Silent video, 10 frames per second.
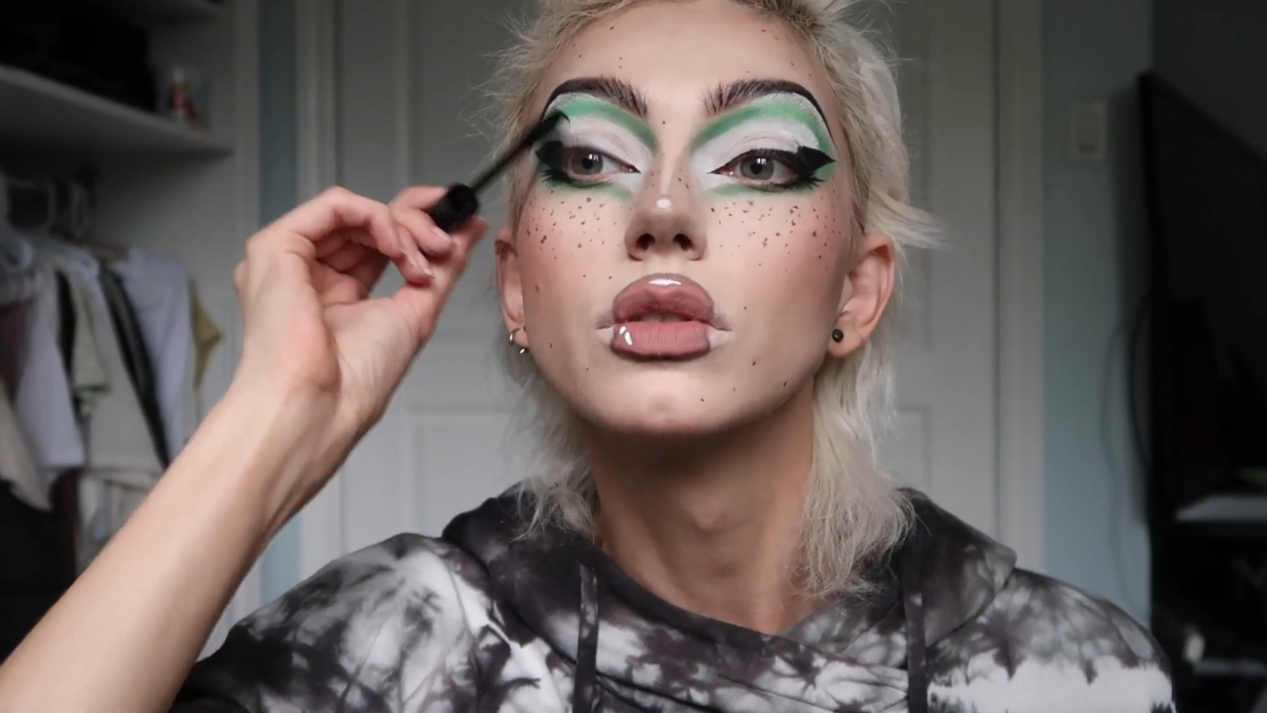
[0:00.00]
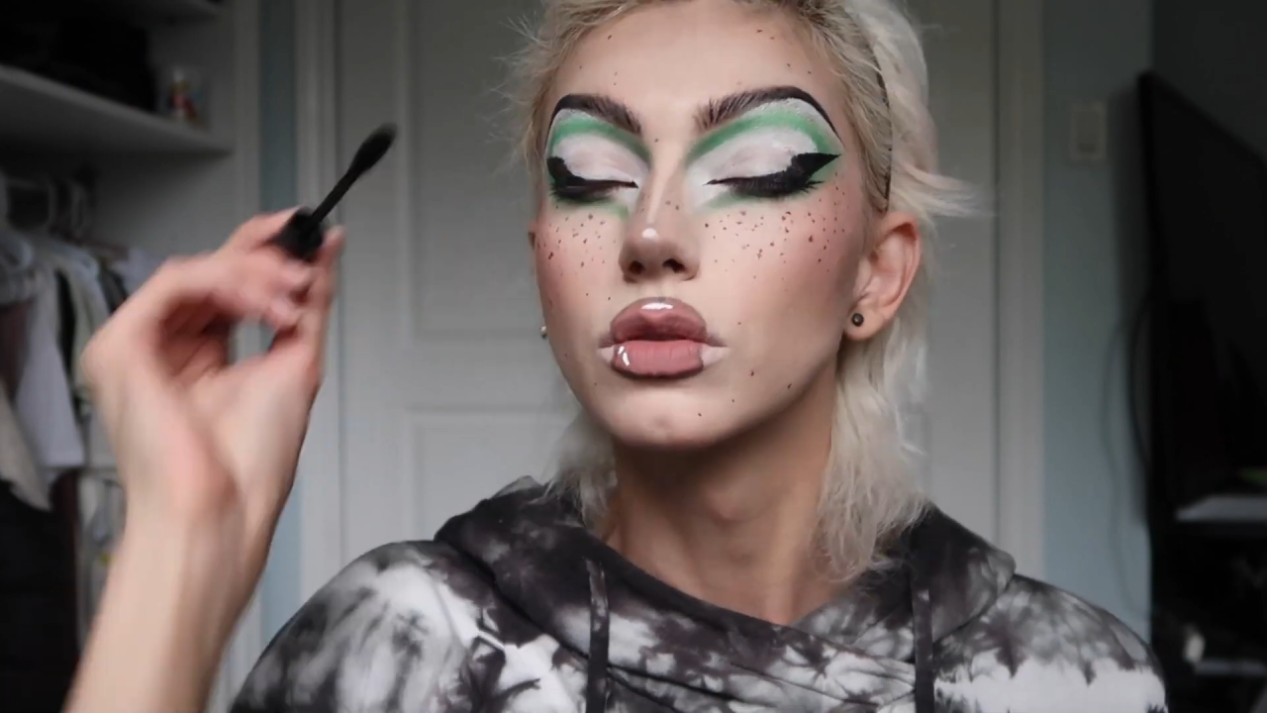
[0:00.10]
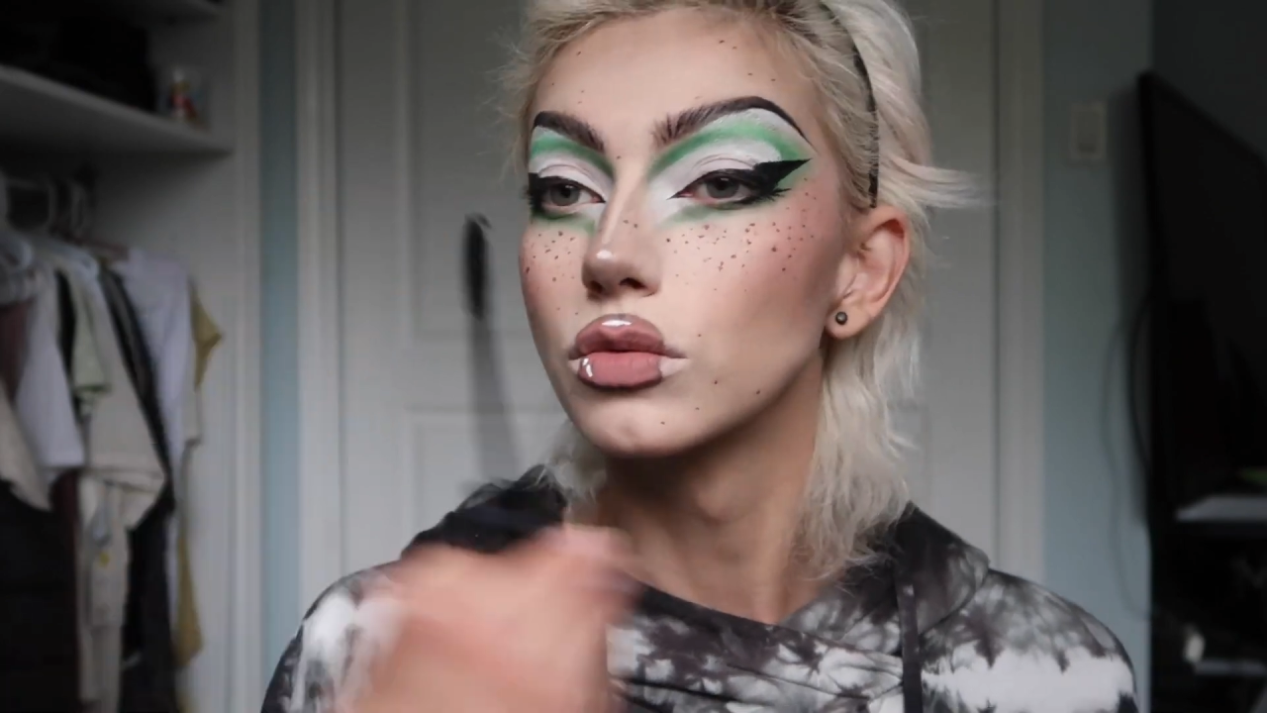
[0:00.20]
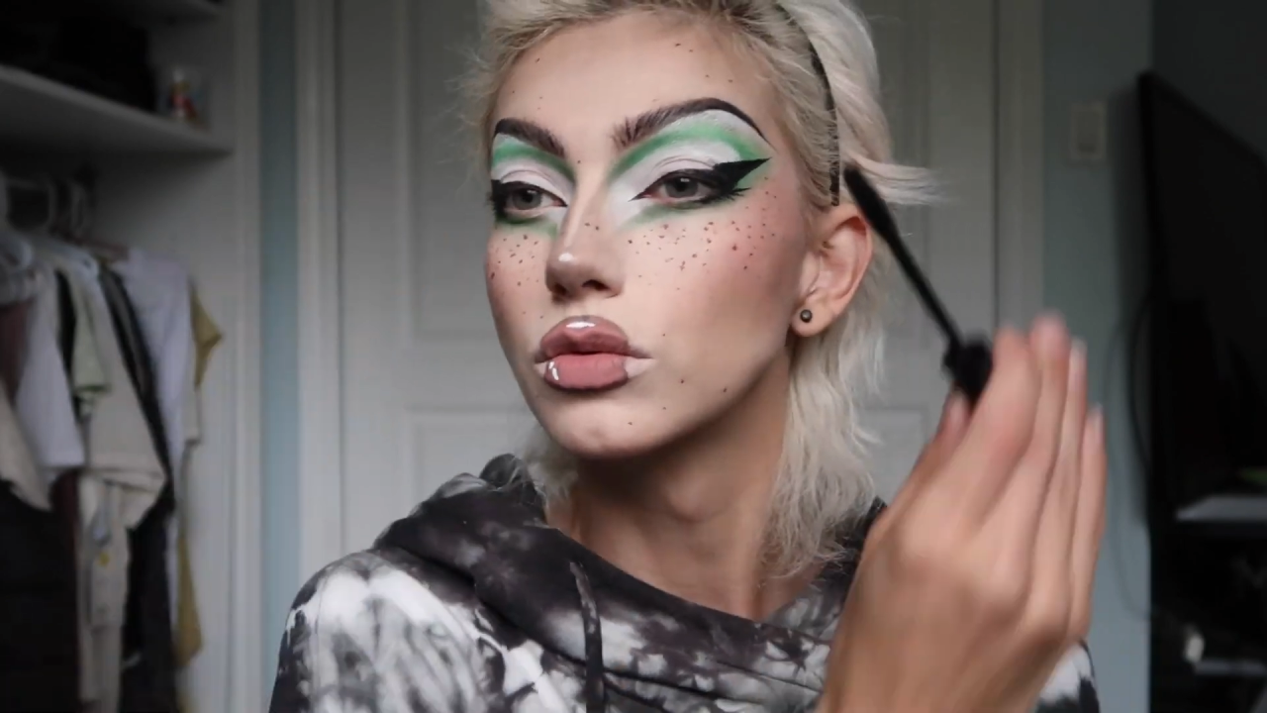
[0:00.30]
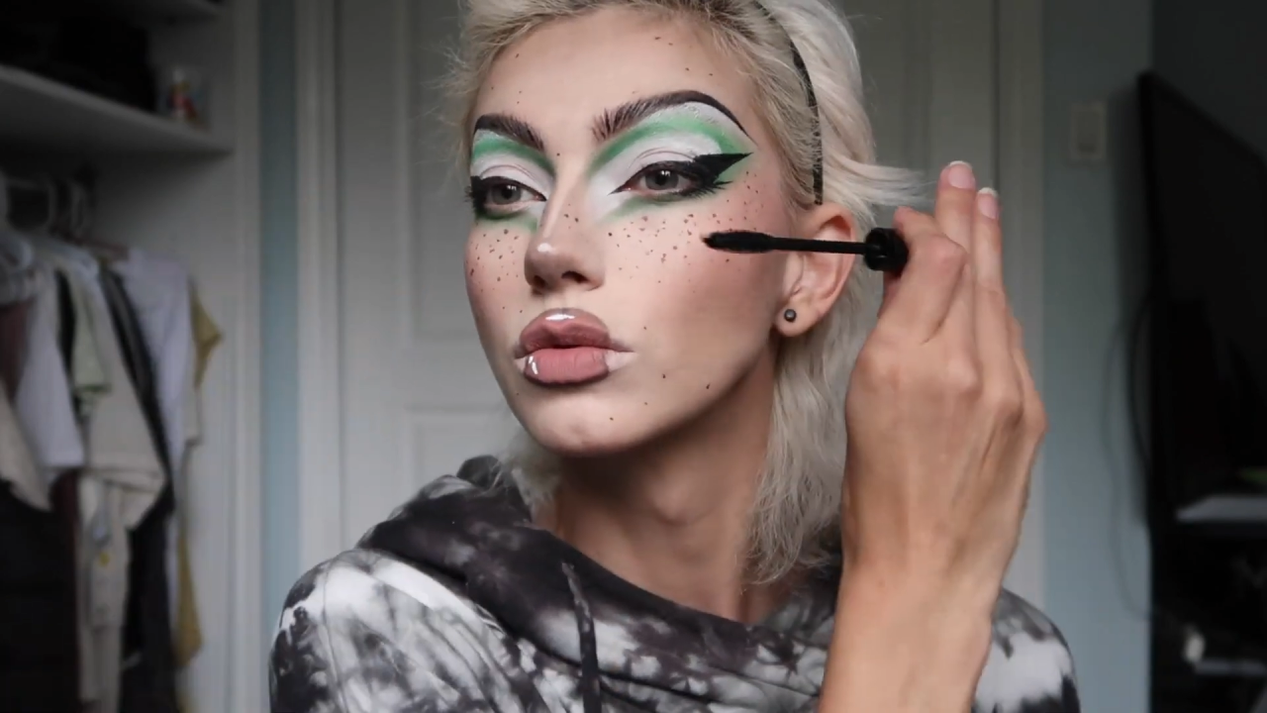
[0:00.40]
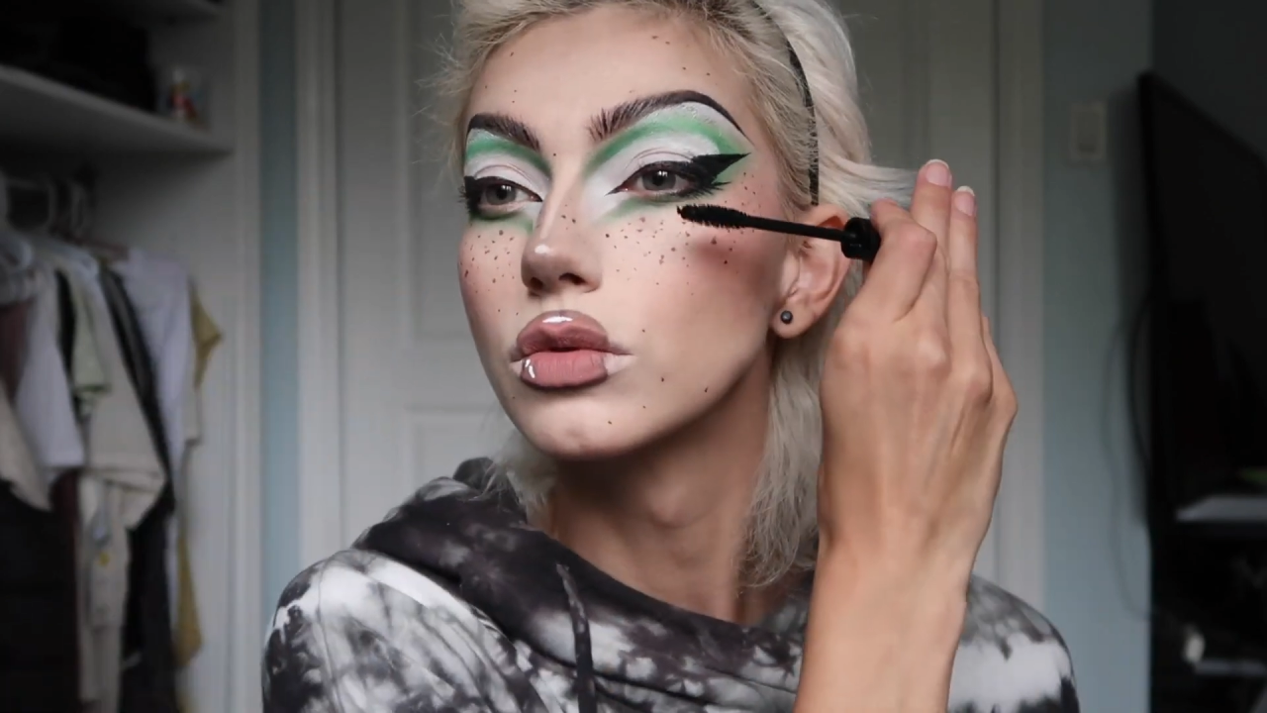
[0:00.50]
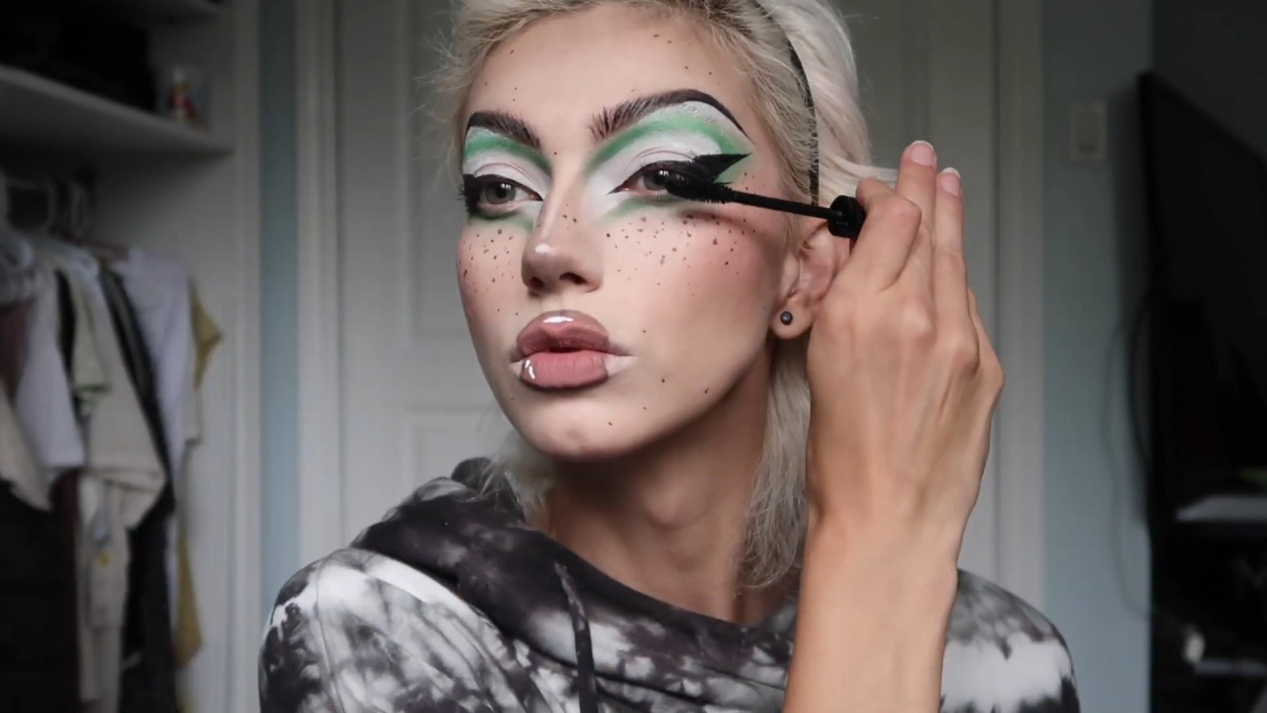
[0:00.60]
you want a lot.